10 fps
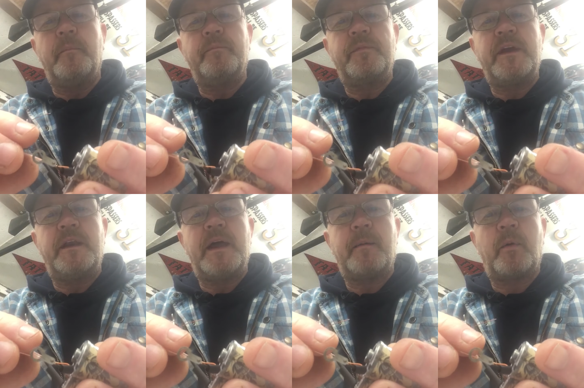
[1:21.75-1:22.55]

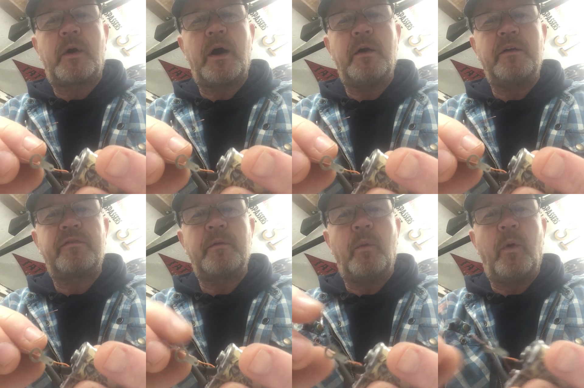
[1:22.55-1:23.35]
enamel coating
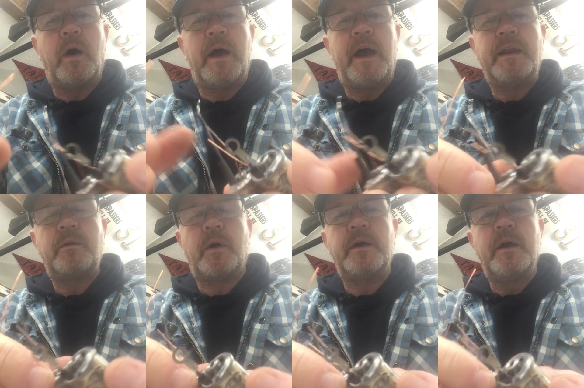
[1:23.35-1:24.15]
from the wire
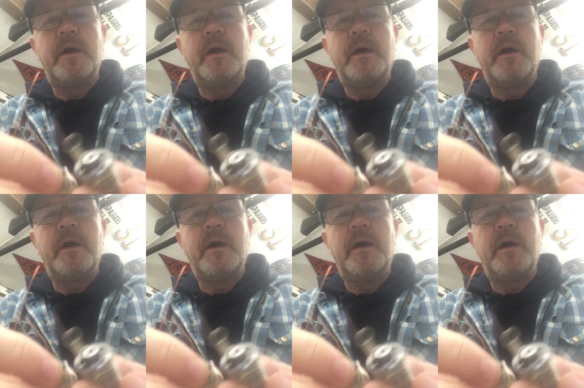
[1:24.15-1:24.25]
anyway.